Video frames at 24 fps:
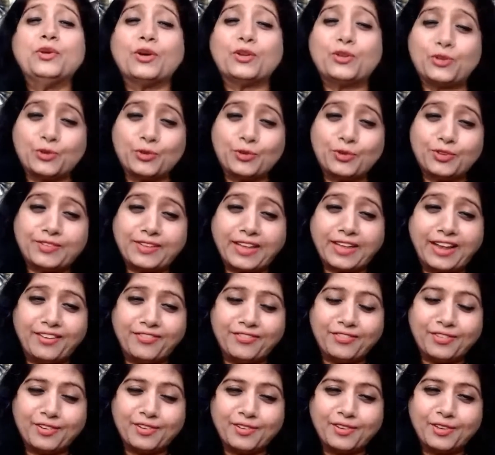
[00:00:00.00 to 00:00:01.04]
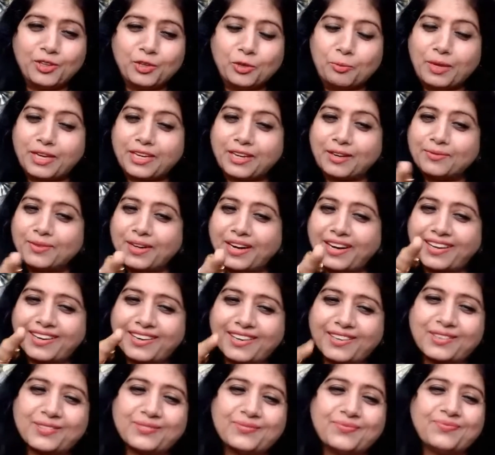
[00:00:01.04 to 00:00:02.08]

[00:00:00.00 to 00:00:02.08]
your true self, you become her.